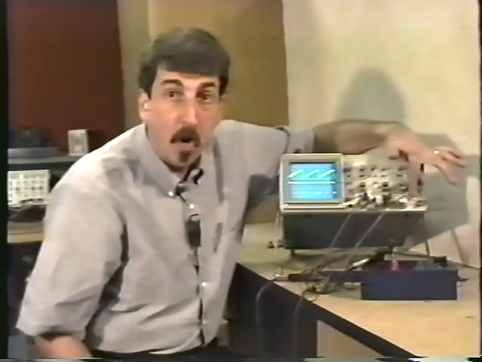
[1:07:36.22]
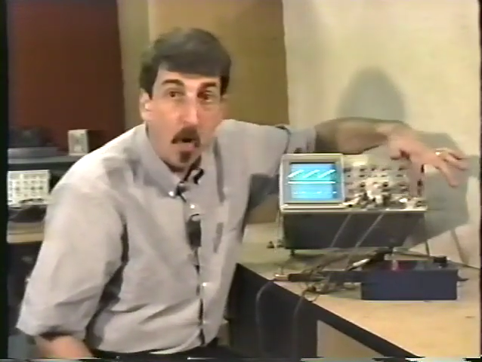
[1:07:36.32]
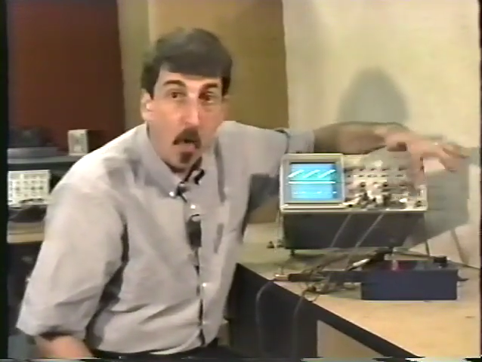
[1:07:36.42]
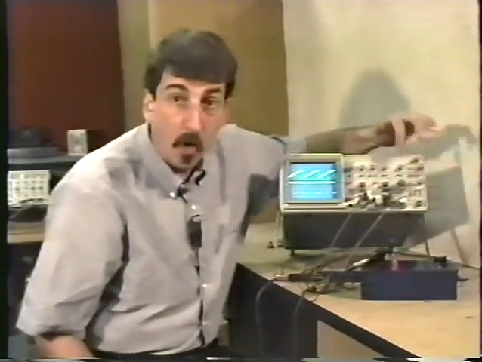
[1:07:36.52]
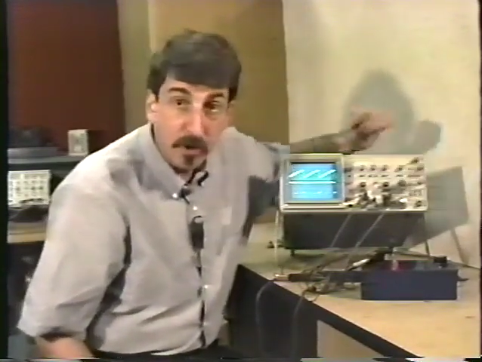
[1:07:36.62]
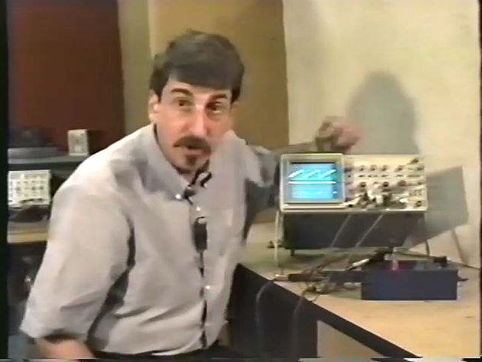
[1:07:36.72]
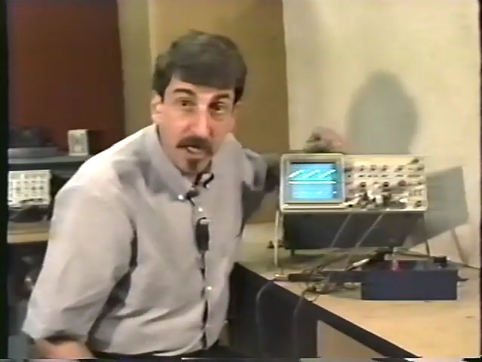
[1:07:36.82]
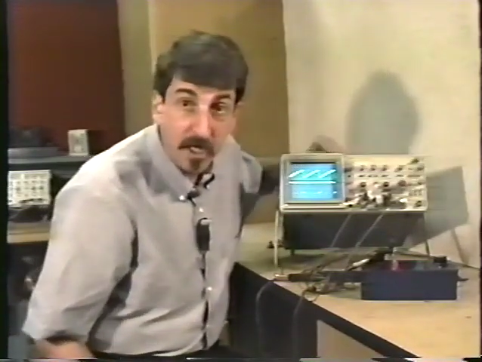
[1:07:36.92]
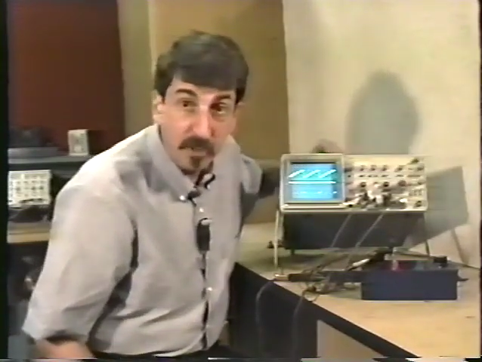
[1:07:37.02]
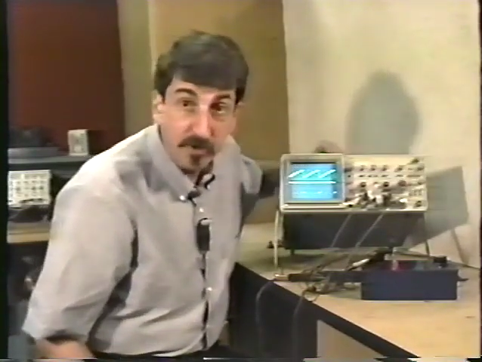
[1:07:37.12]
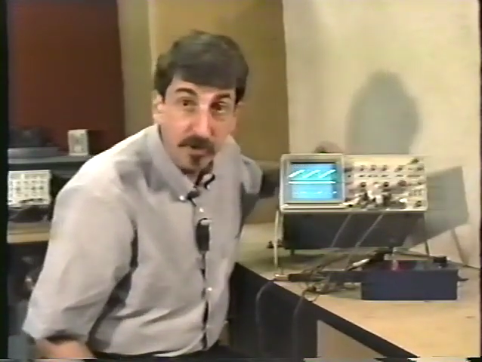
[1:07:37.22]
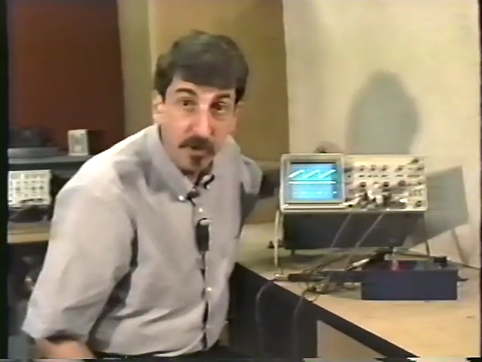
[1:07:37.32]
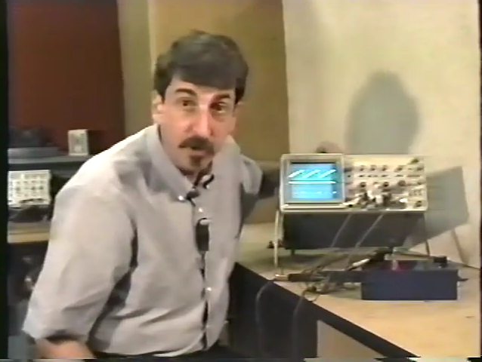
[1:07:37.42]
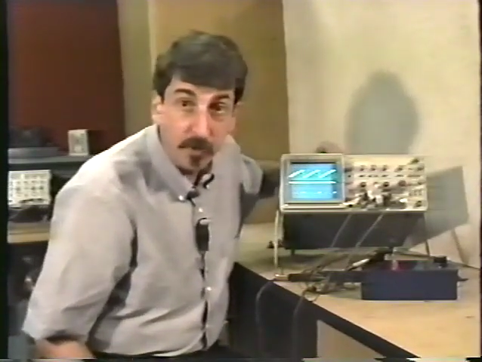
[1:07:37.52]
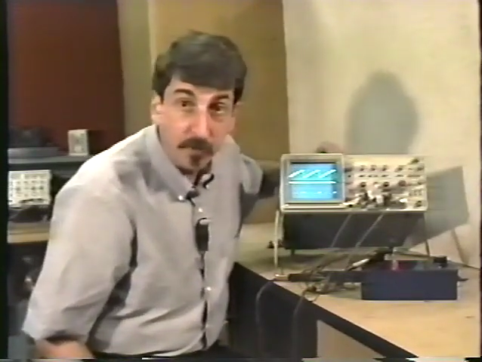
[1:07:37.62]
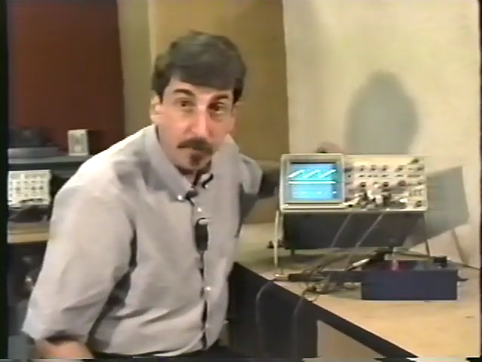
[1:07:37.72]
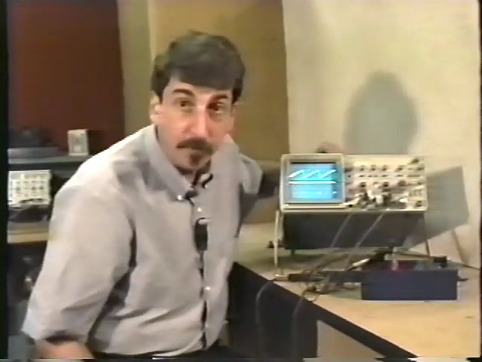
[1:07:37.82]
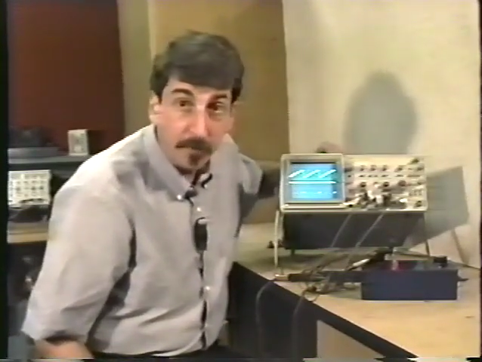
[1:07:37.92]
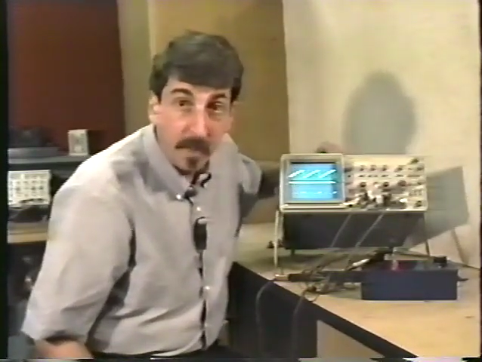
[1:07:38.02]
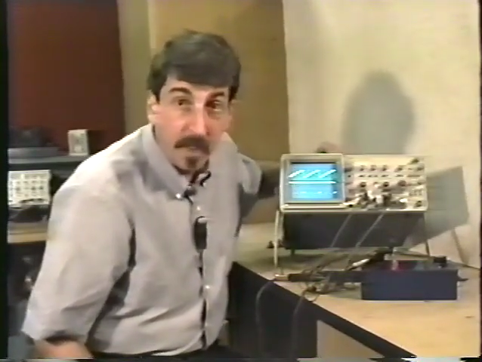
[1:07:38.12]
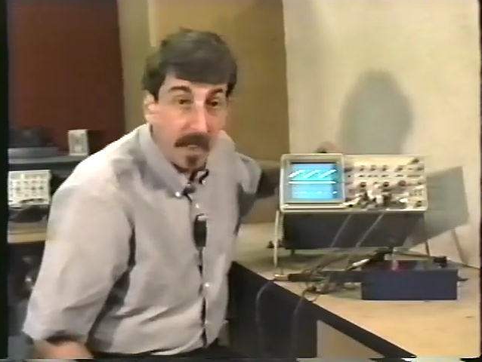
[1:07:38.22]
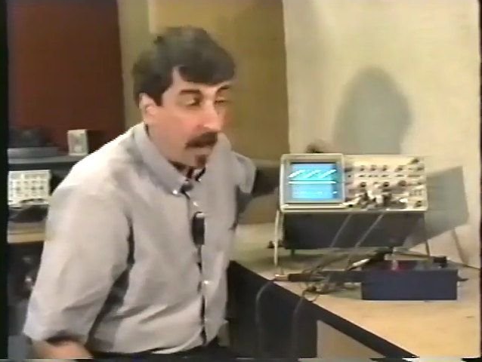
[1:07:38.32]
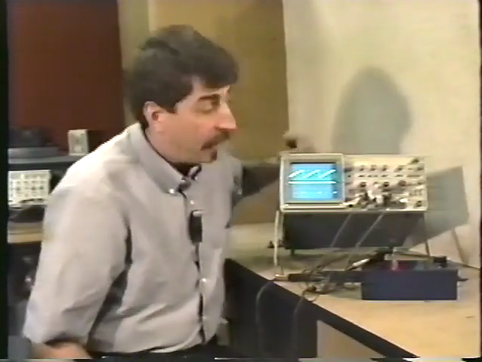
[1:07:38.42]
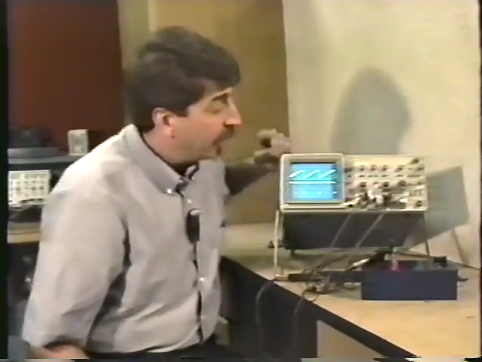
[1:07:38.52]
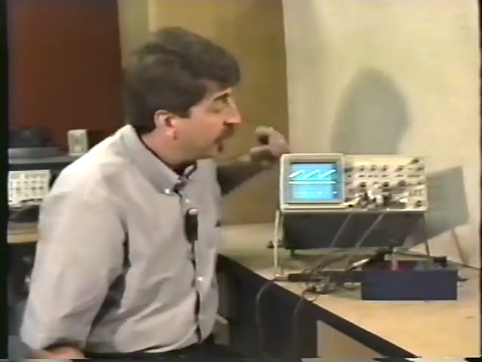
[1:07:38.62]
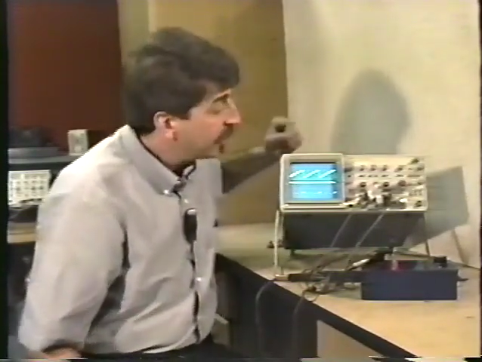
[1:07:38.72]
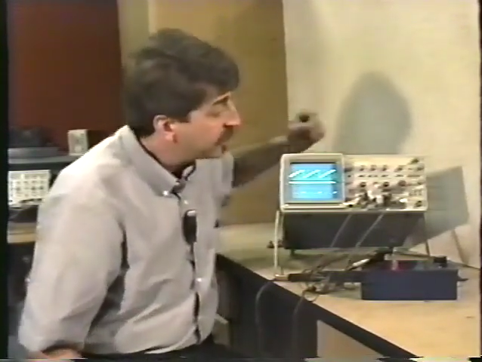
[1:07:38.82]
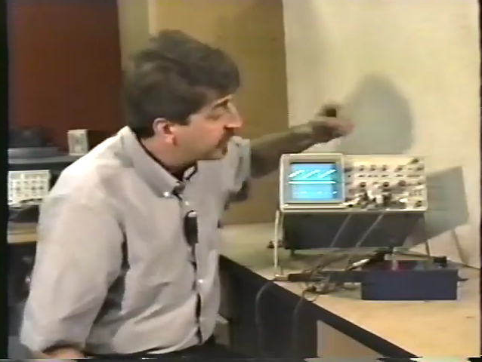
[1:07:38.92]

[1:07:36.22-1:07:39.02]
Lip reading: or channel 2. In this